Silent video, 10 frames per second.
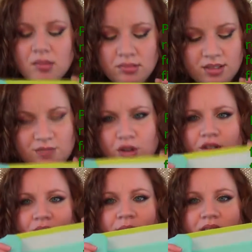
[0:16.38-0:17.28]
It's
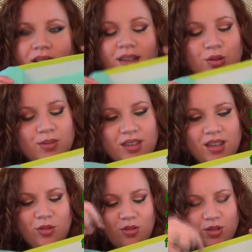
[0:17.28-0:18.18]
very empty. Normally they
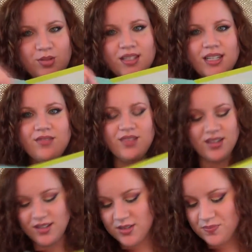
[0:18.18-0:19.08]
give me one of those sleeved
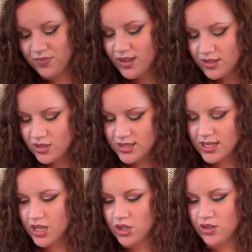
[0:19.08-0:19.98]
things. So let's
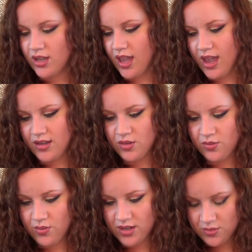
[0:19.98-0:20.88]
take a look at
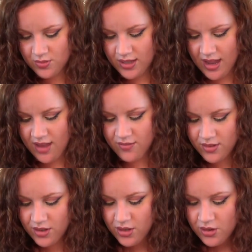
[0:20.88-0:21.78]
what we have.
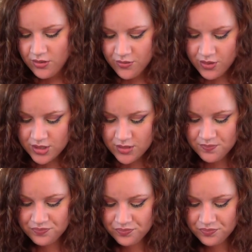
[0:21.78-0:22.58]
First,